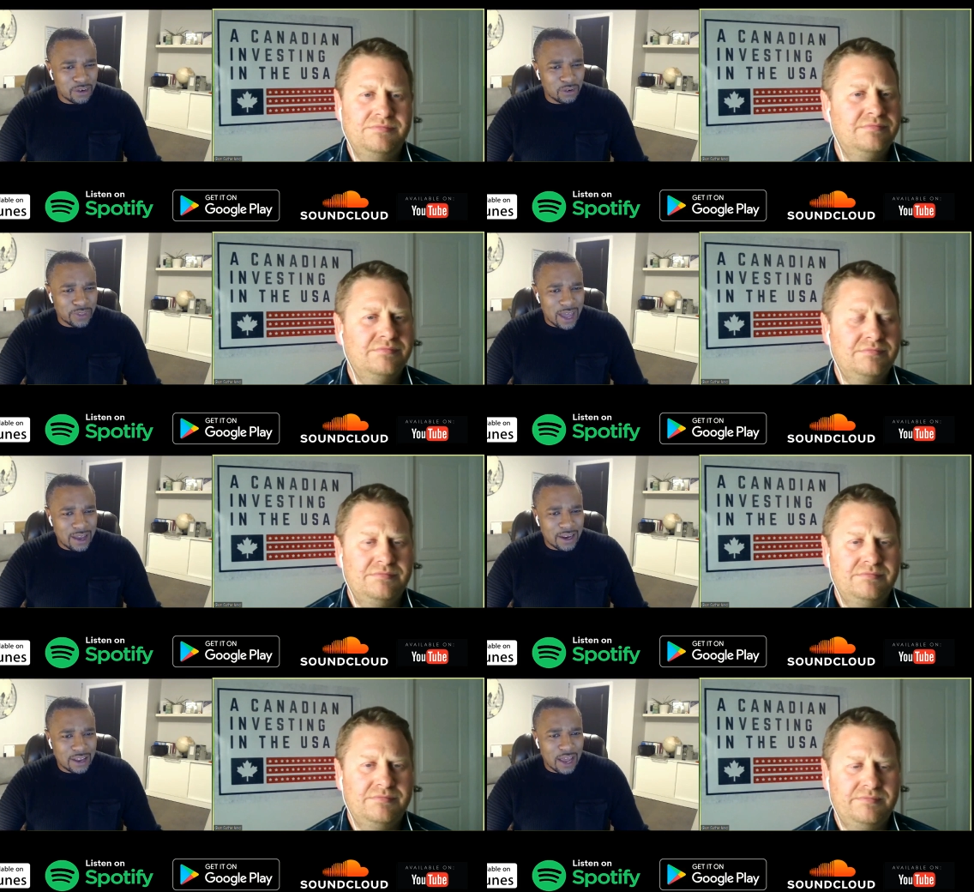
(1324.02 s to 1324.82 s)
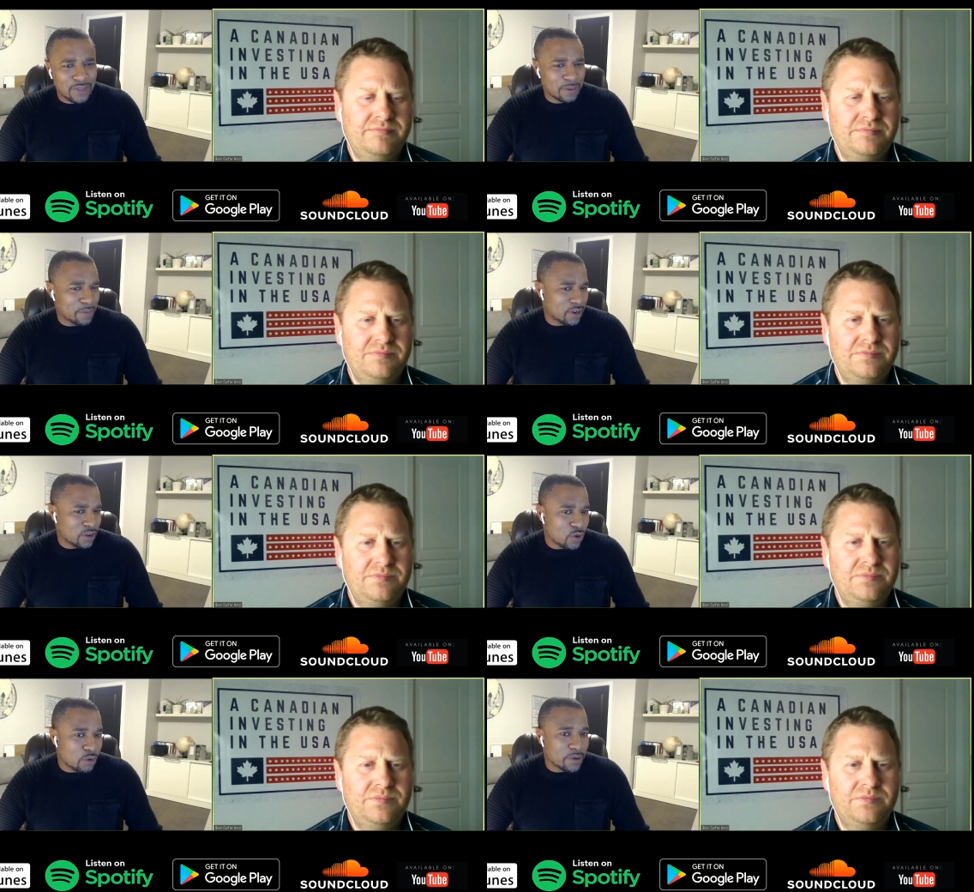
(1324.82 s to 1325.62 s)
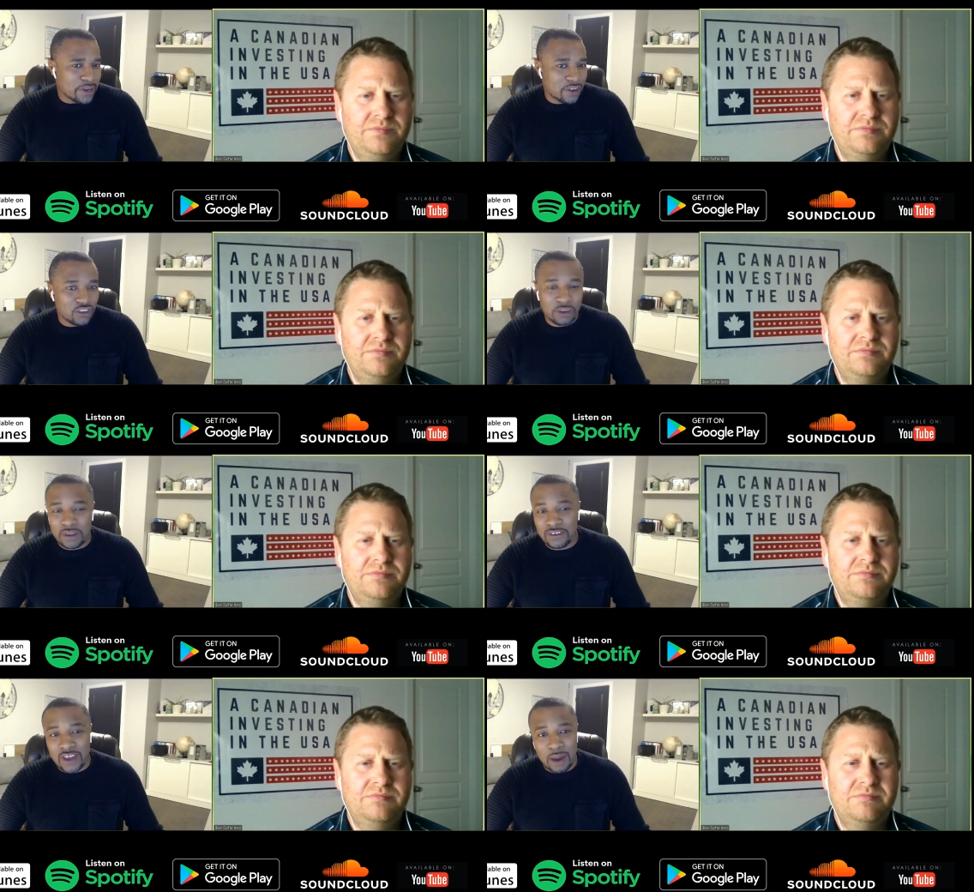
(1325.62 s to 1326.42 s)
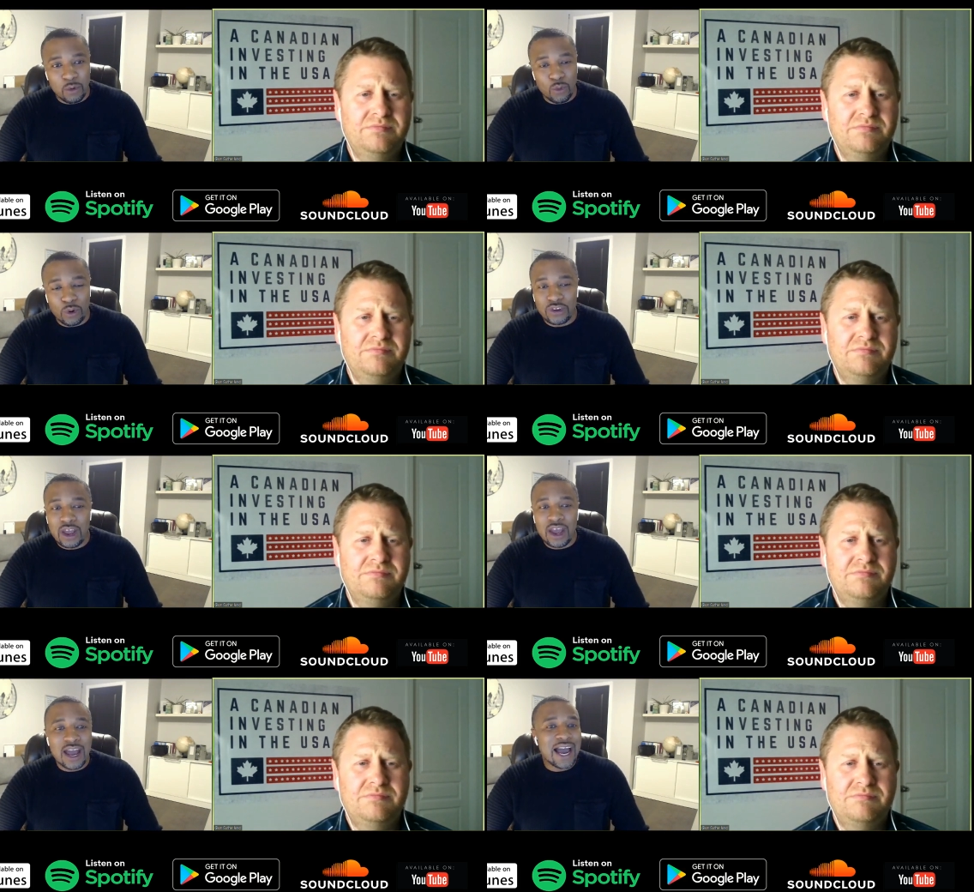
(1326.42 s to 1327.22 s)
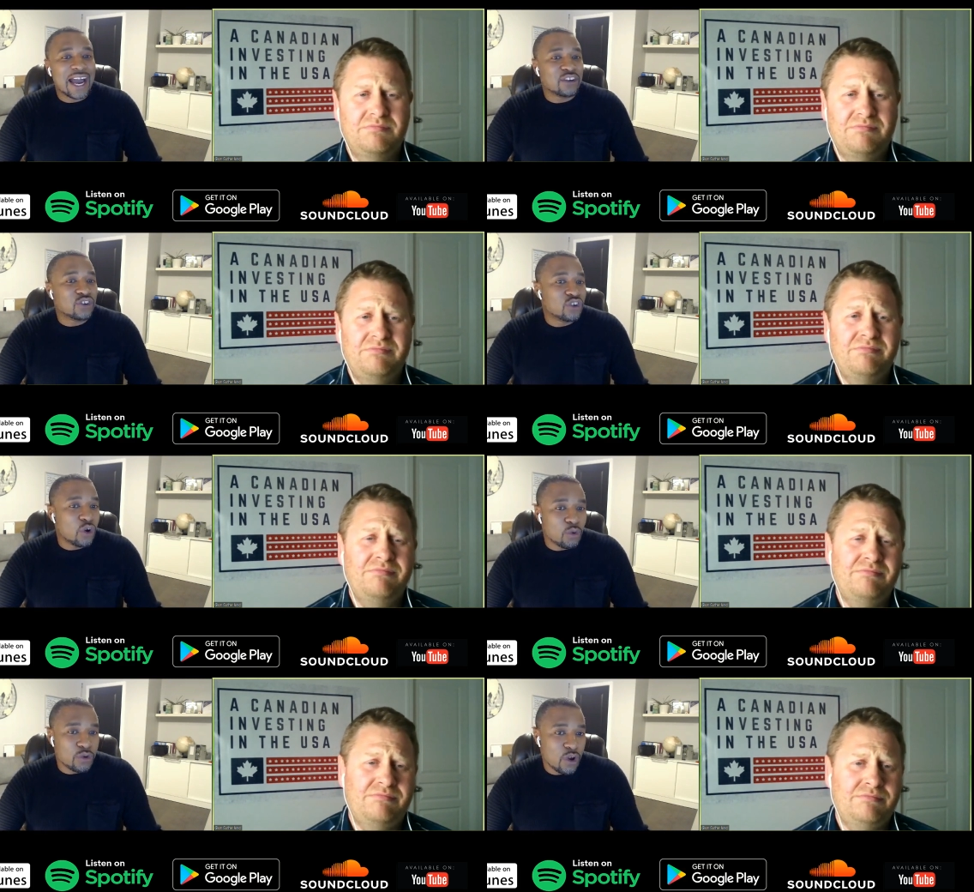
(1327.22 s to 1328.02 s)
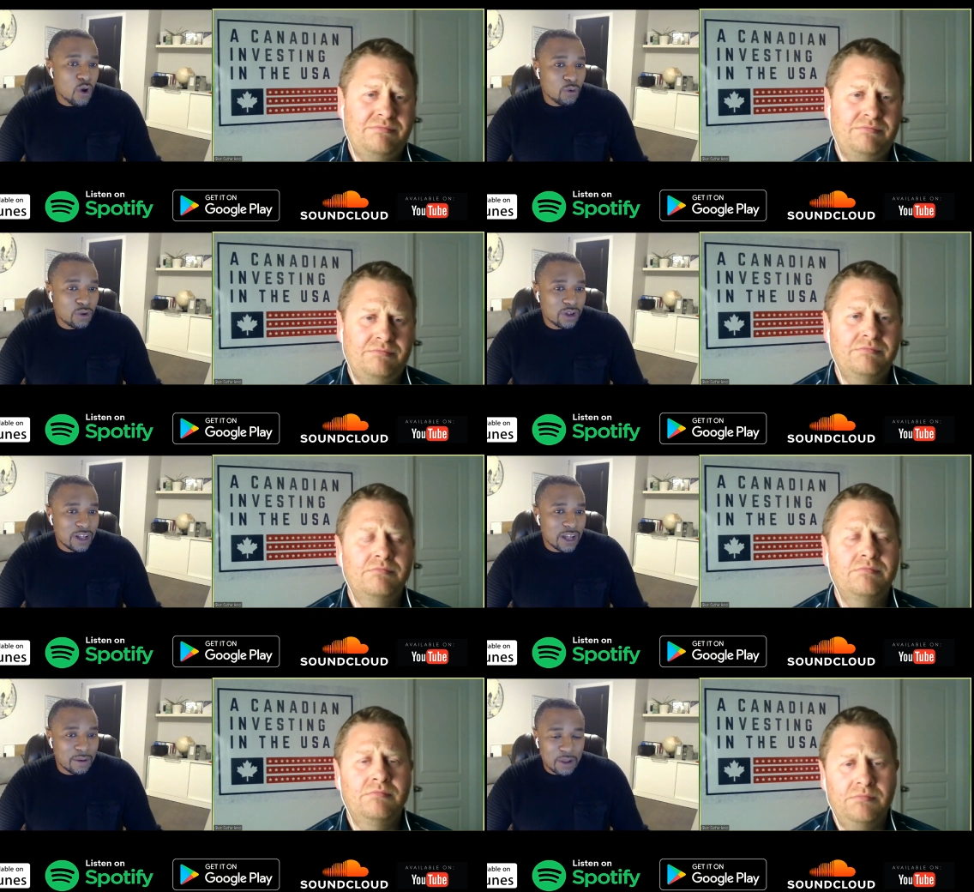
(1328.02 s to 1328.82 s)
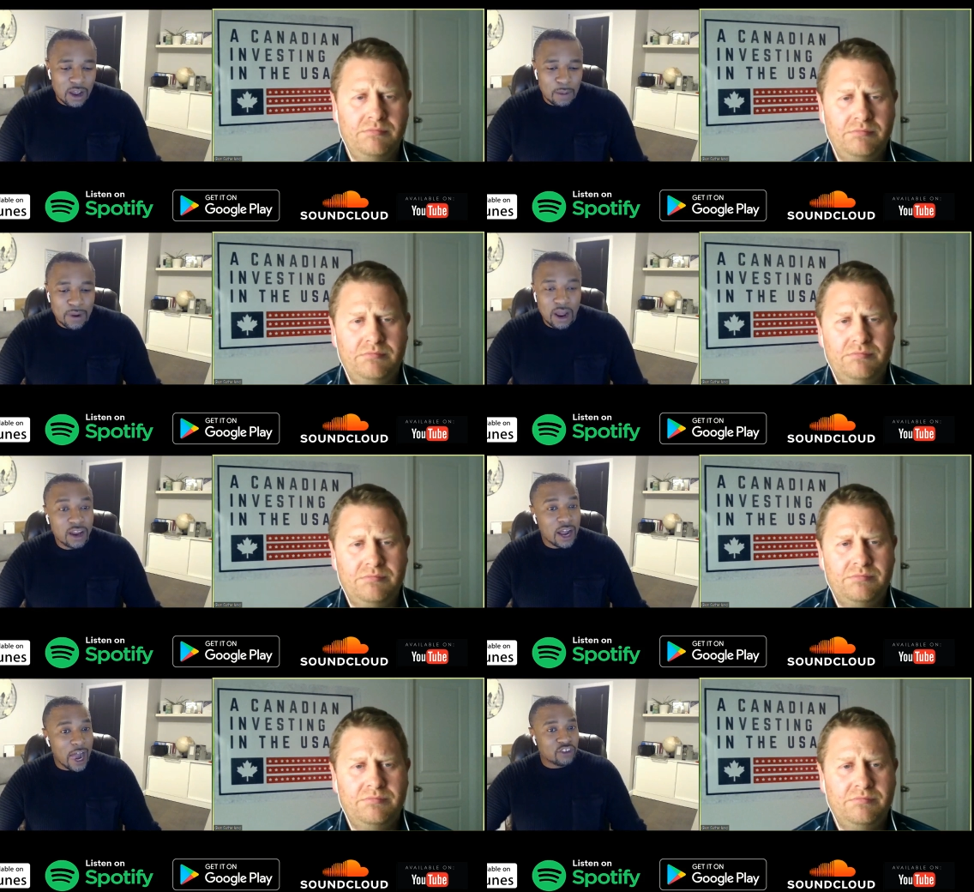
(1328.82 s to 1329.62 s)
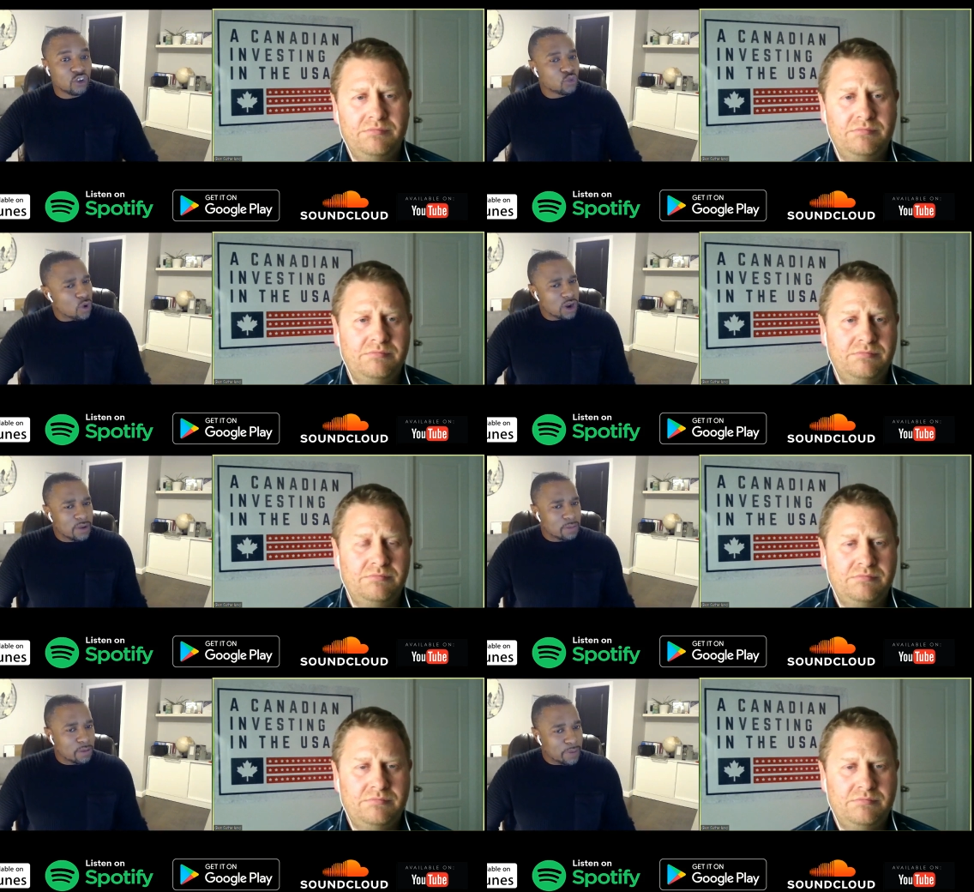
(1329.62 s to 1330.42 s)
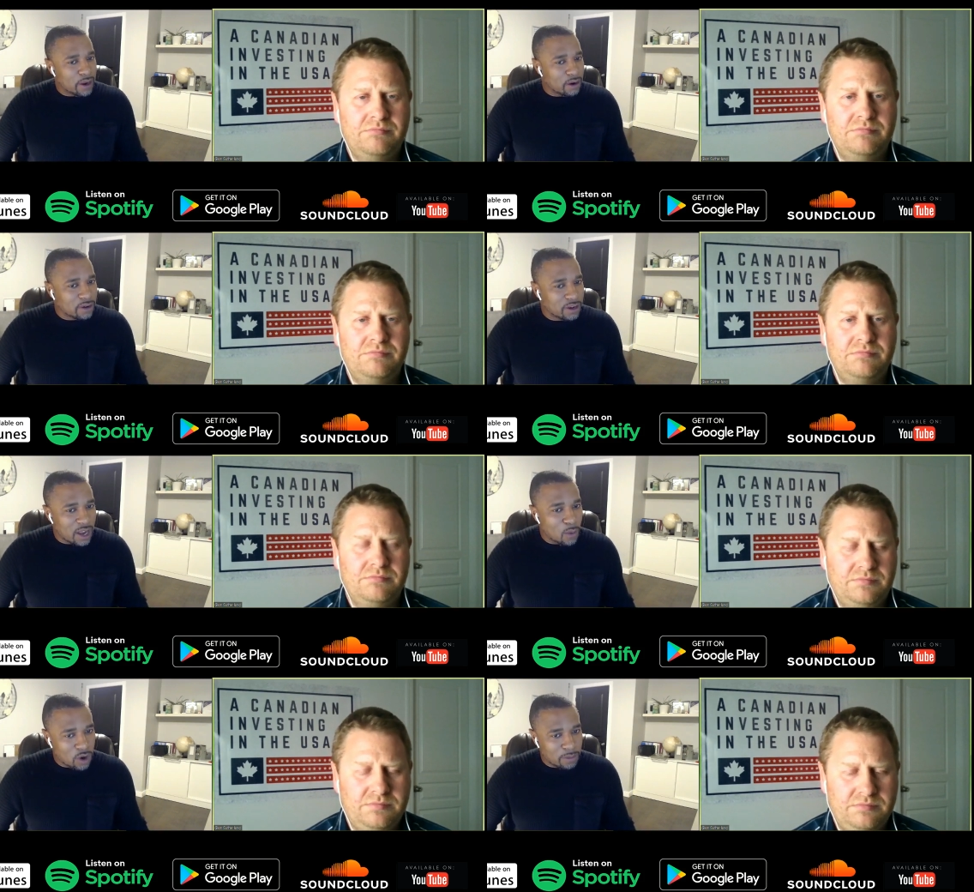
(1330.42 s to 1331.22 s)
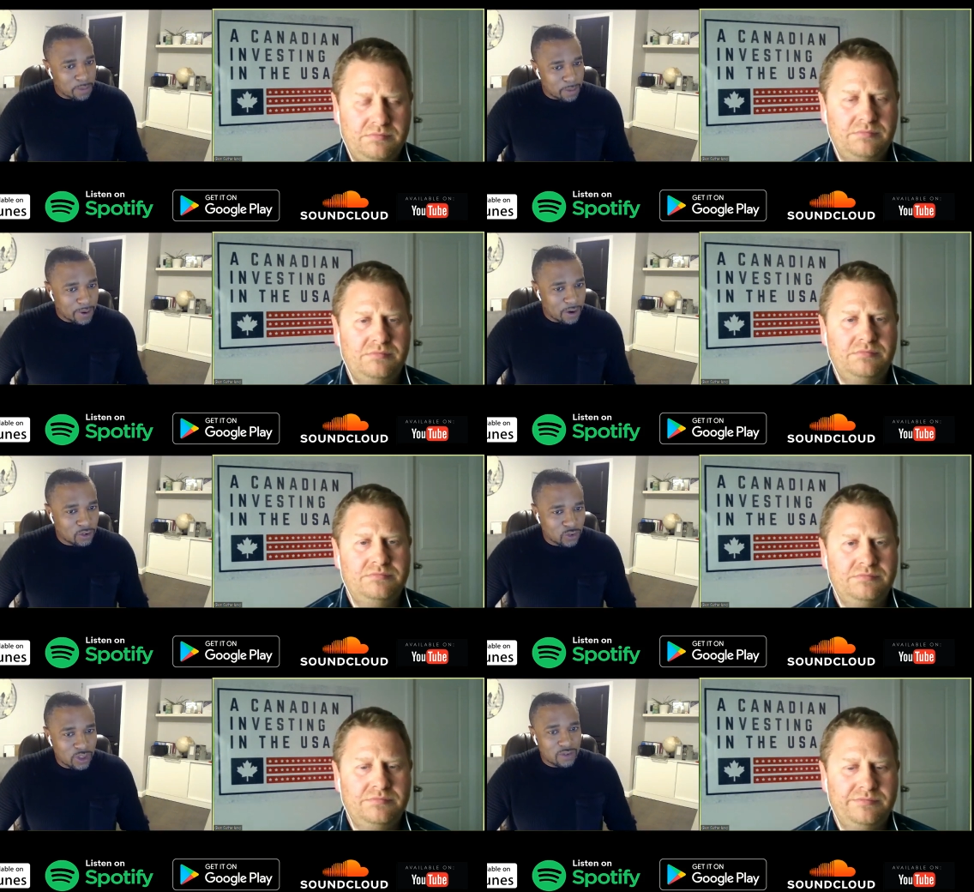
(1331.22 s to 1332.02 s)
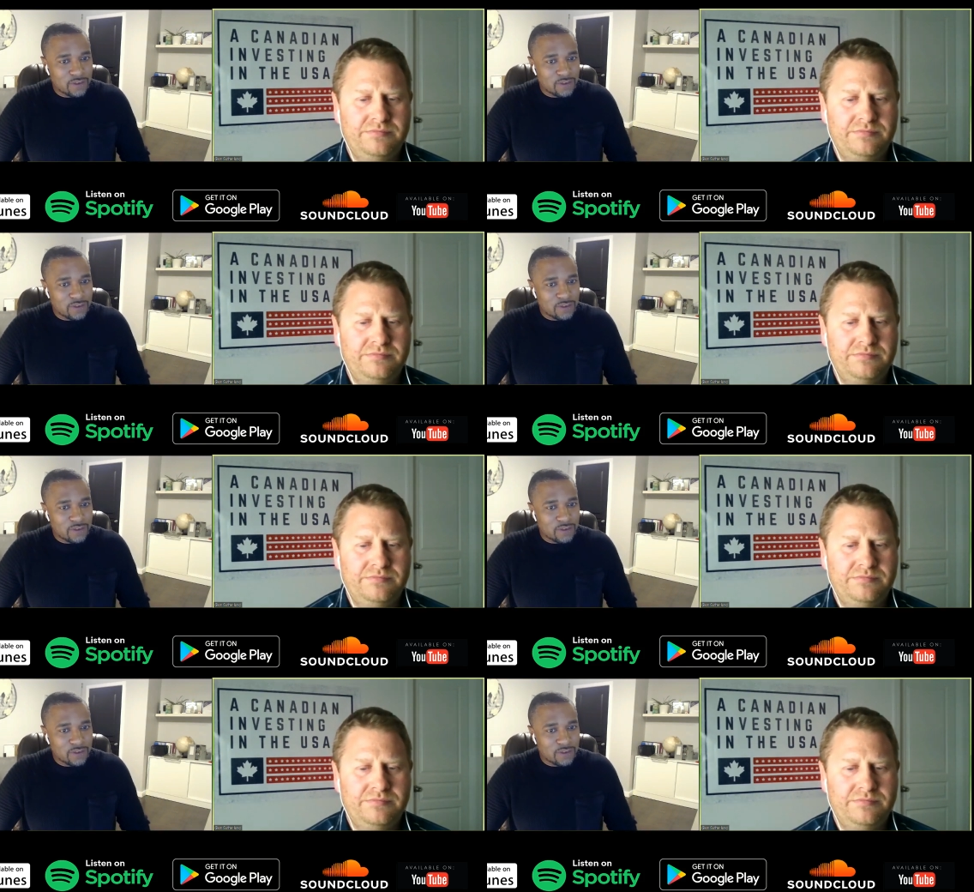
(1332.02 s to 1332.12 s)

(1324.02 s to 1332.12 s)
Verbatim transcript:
Speaker 1: know, that. I, I think, but it could potentially be cyber wars. I don't know. I, but I just want to be prepared. I want to be prepared so that if